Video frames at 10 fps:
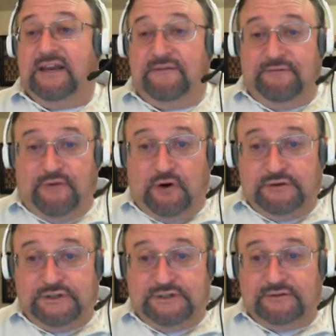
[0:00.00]

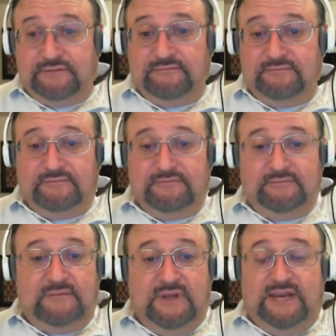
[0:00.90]
converts.
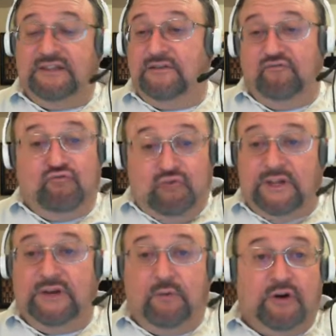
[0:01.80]
It
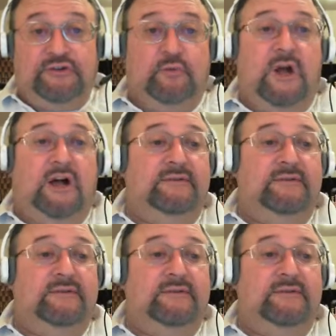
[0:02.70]
really works well.